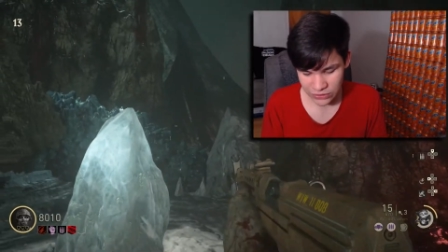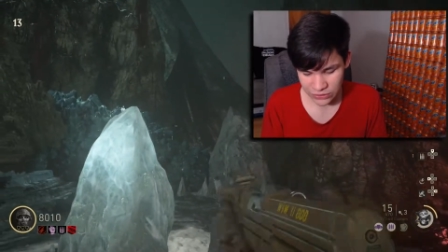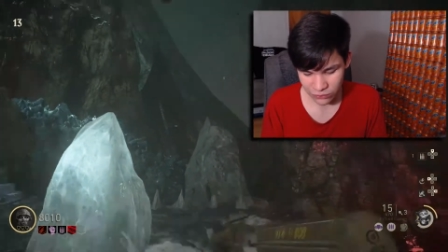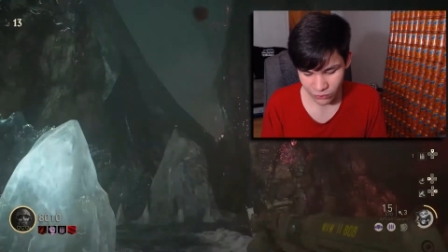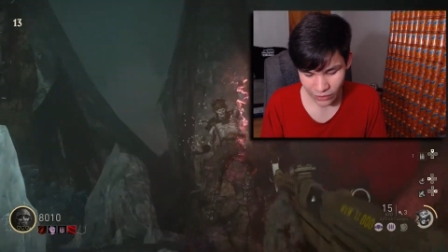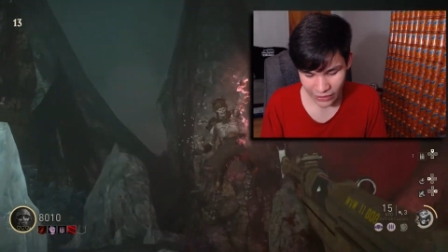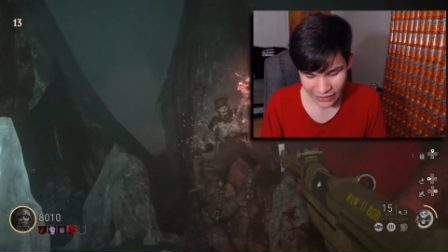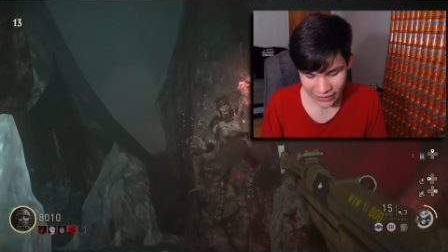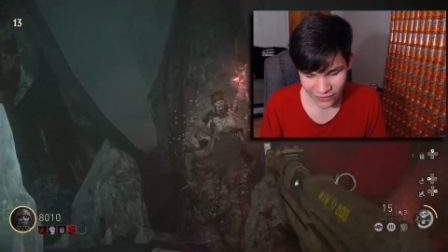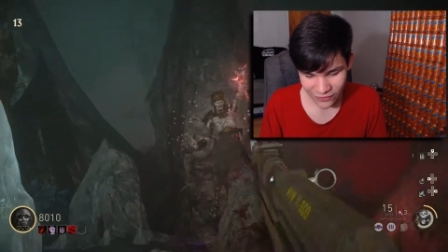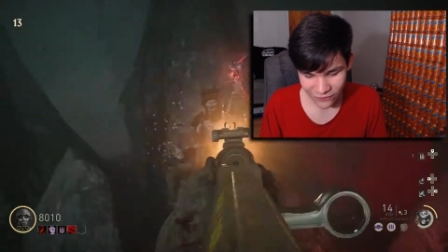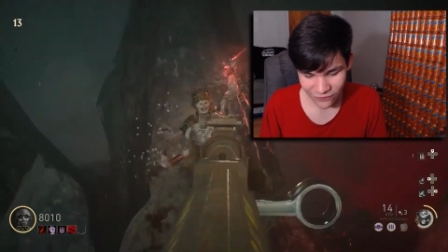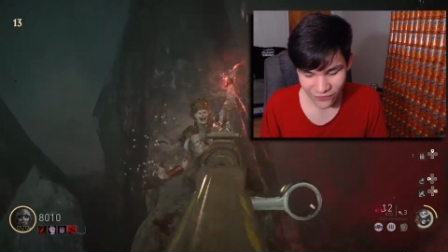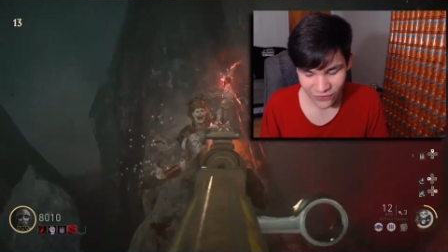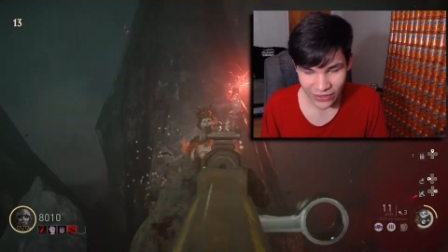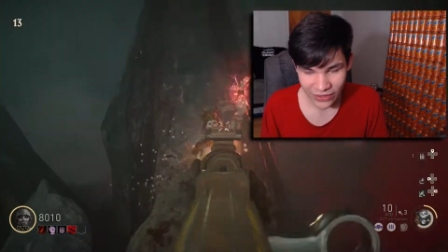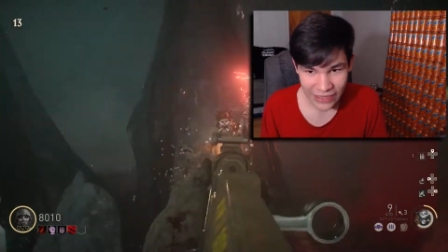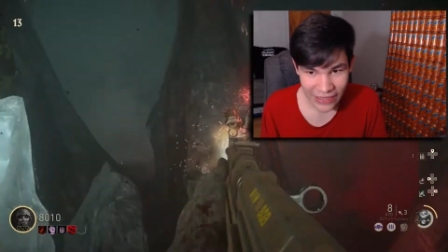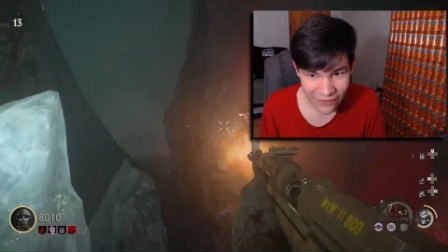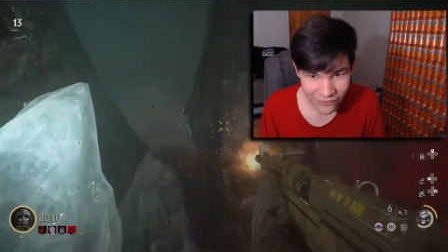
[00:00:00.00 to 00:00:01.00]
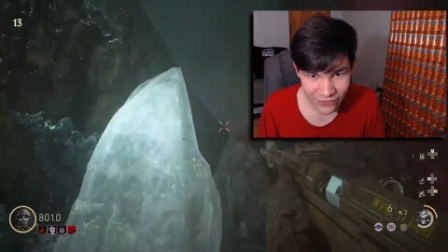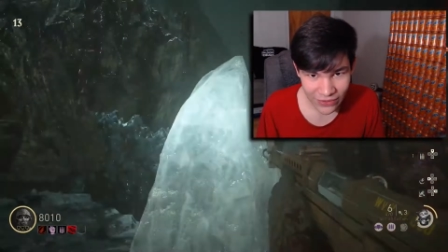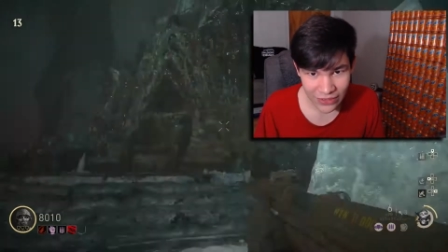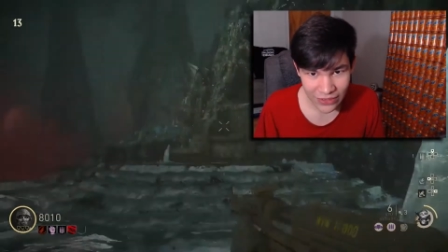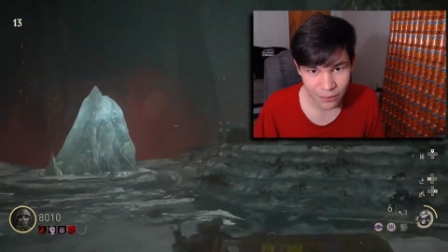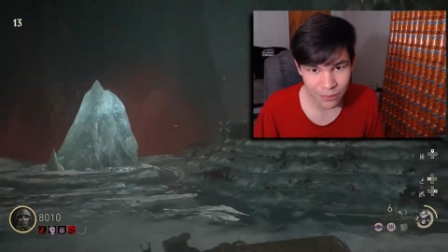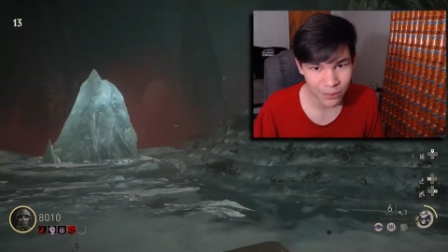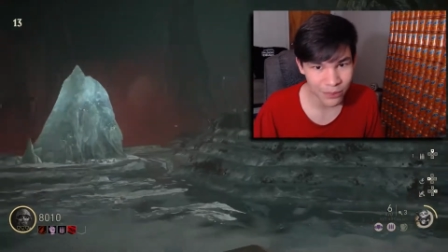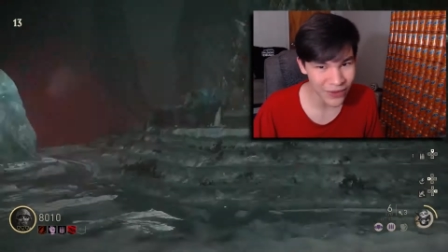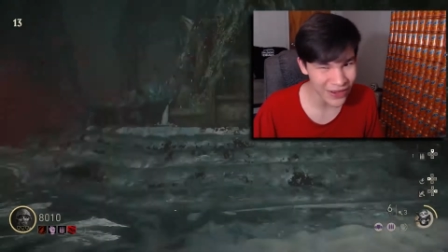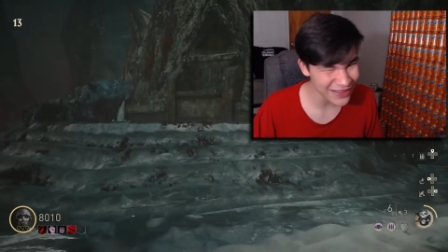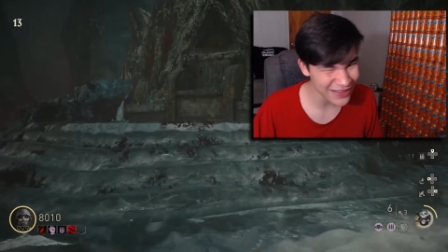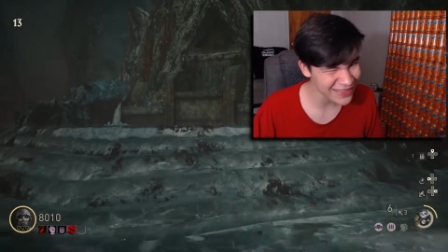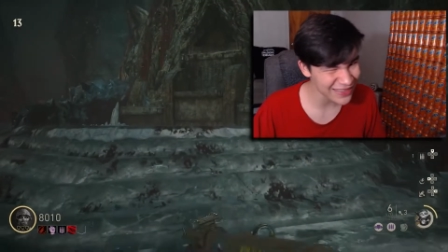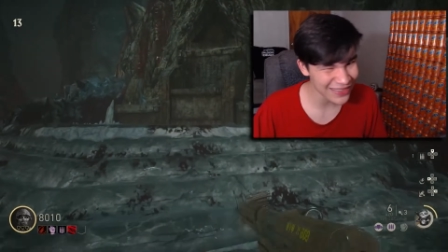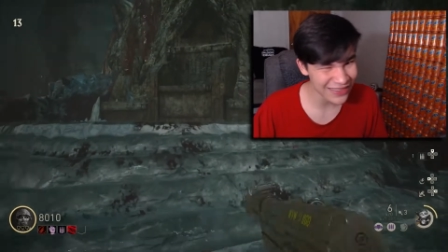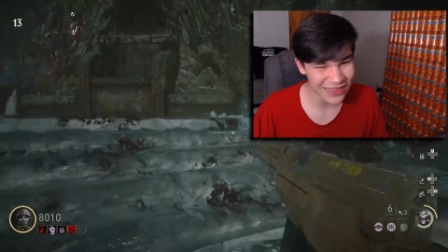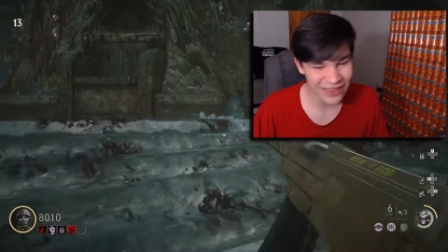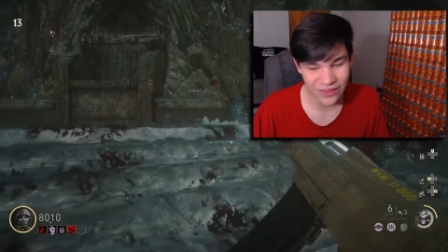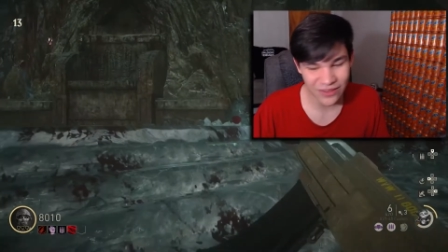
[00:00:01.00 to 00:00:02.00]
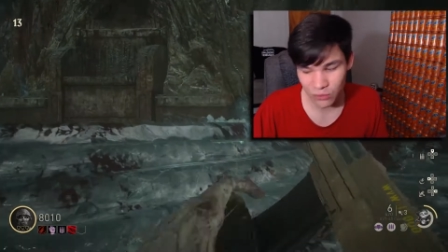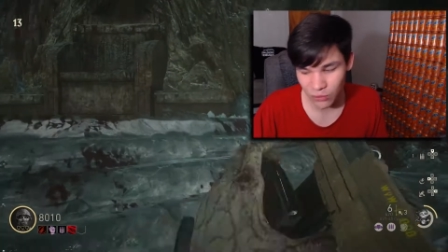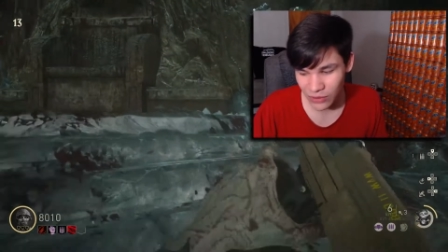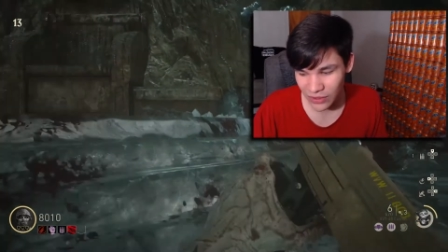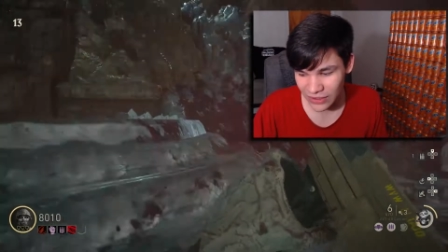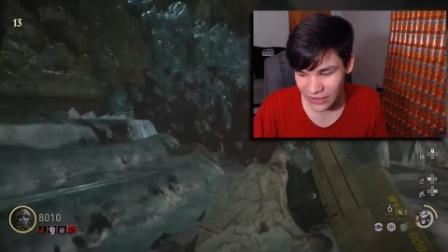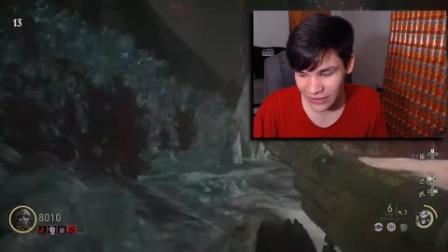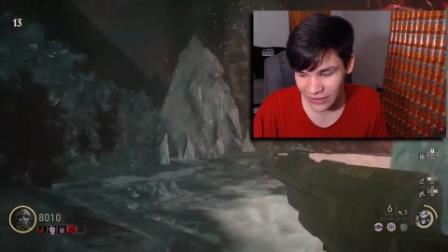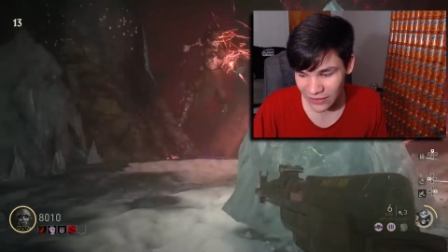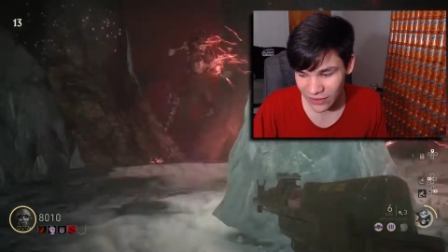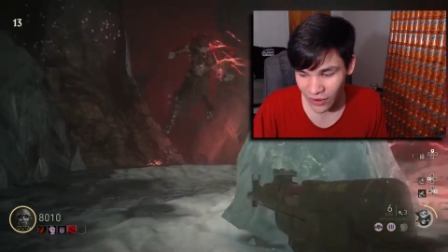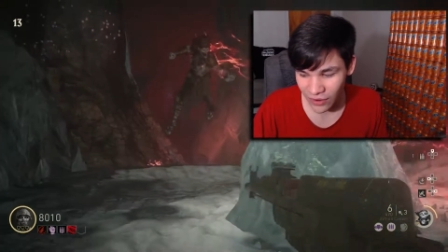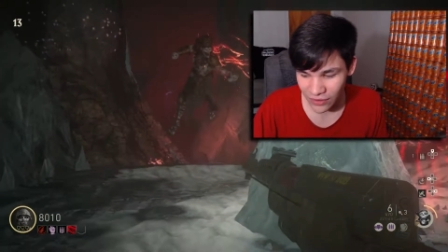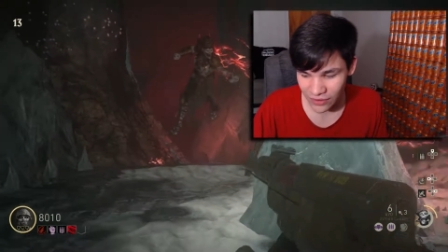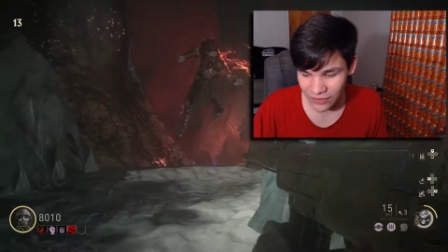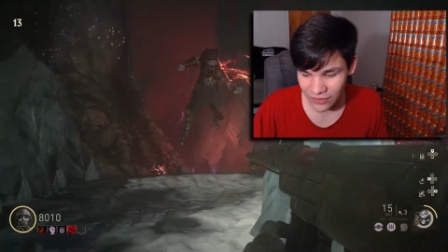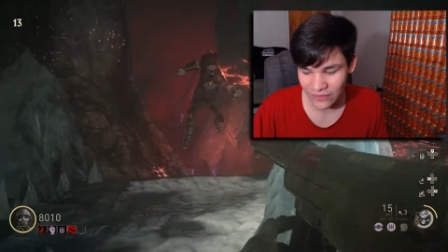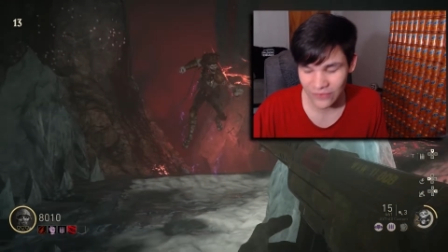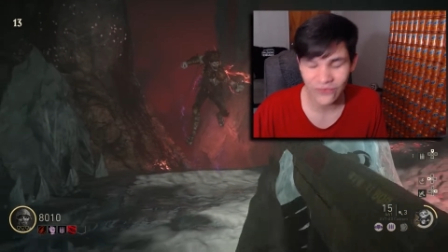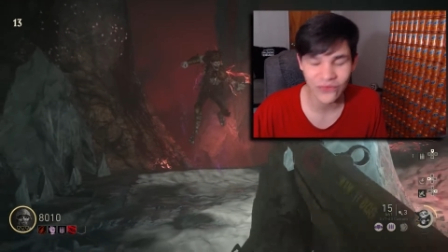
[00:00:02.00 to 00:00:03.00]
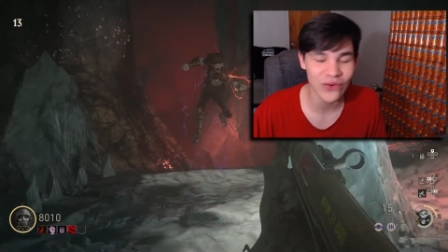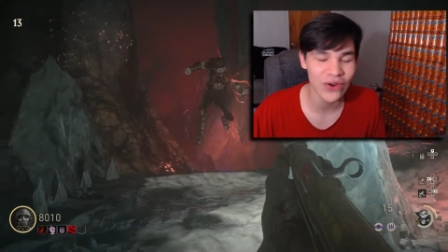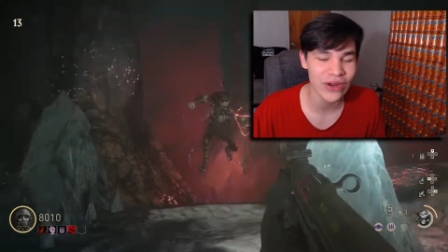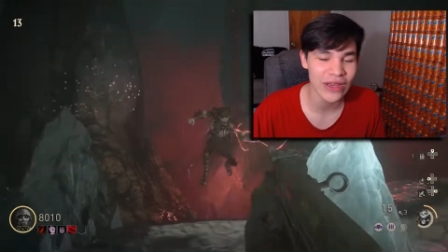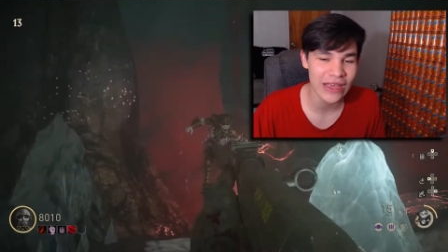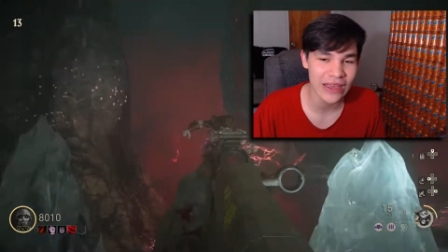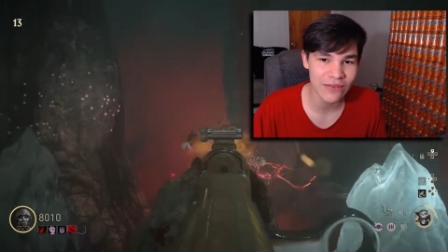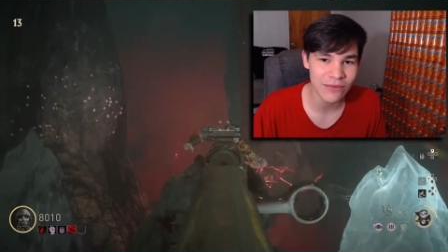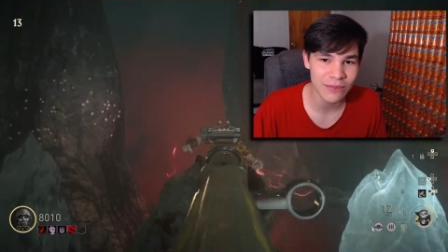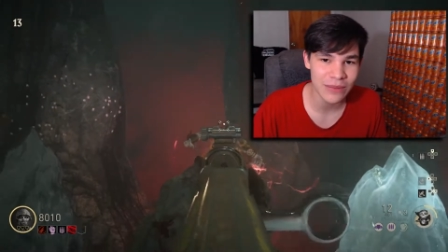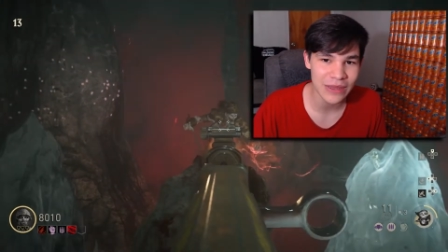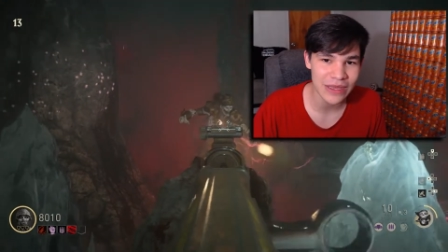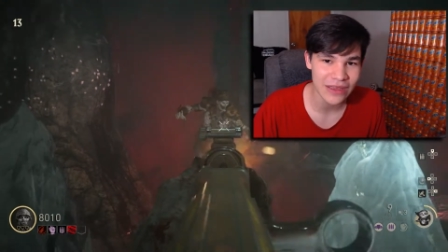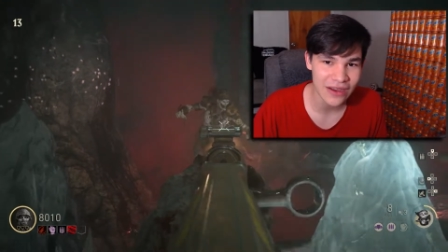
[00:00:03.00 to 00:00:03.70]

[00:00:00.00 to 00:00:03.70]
which is why I could forgive it, but this one, it's harder to forgive